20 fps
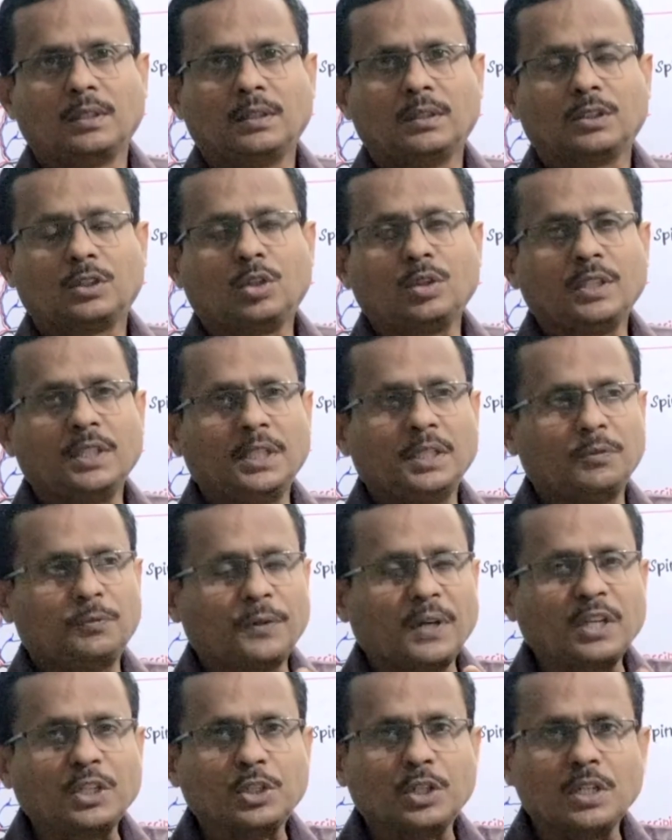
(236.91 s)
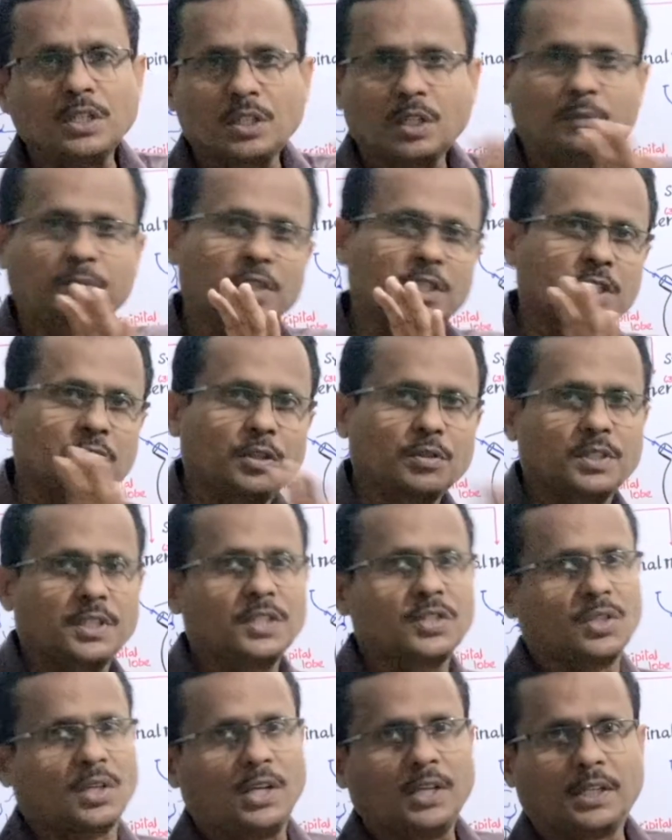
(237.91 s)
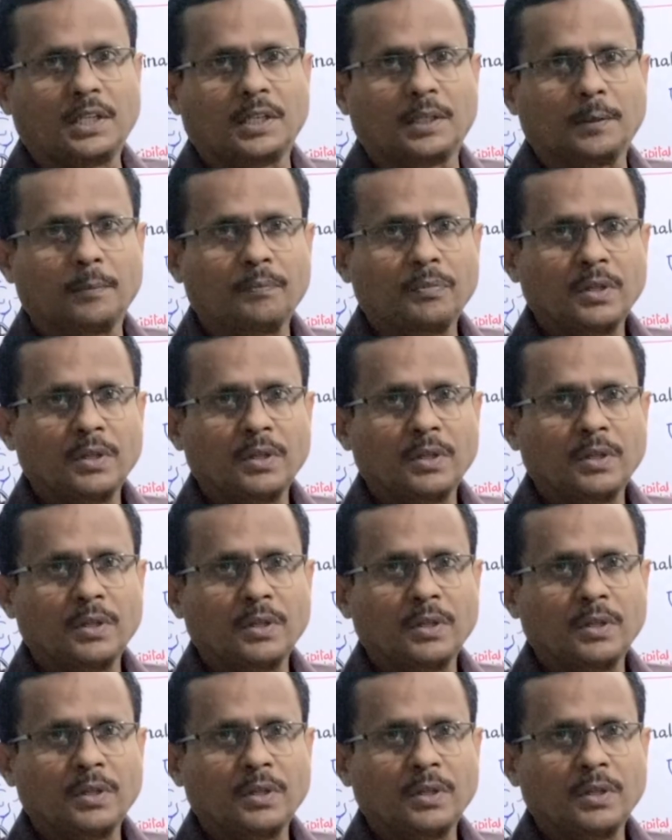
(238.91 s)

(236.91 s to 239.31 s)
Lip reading: So the functions of these nerves is clear.